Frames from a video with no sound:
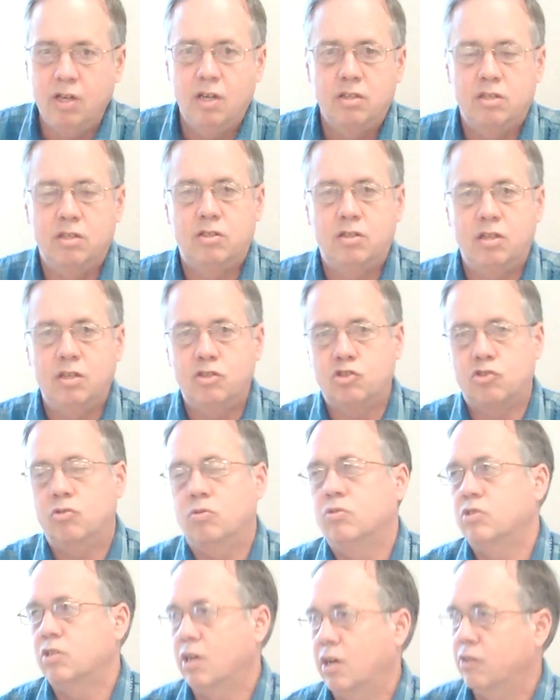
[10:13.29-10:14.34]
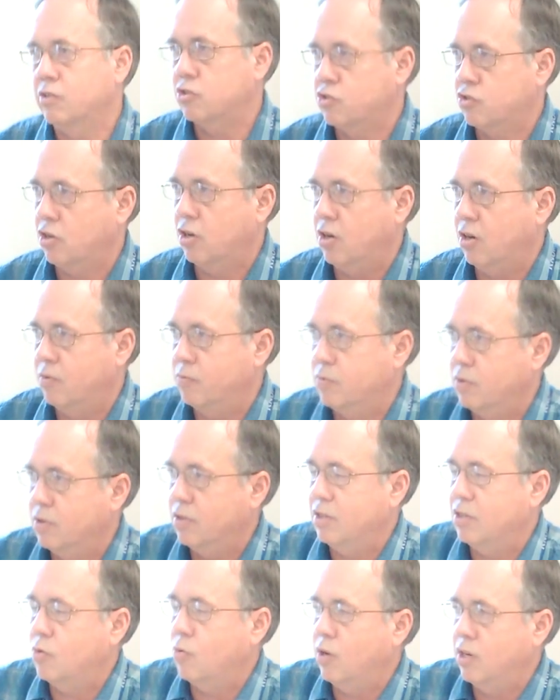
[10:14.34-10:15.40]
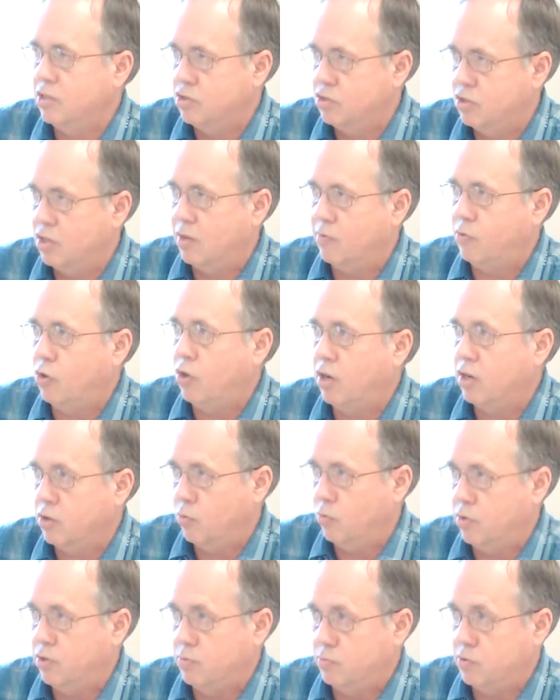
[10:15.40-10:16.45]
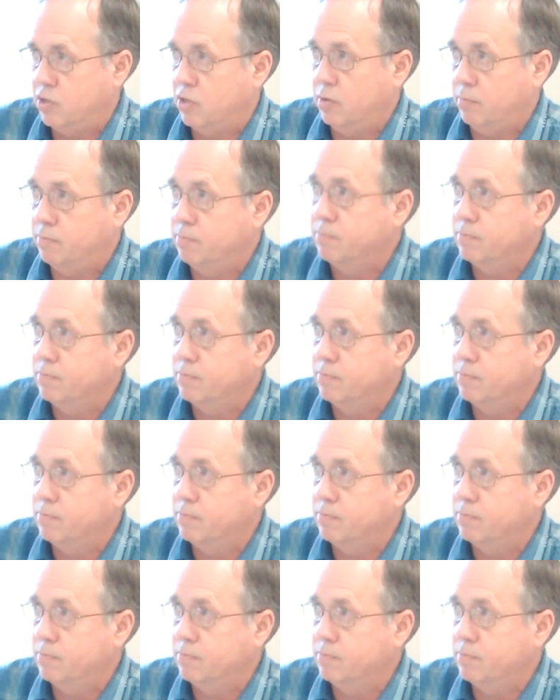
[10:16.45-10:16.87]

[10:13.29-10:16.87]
to teach students how to solve equations that have logarithms in them.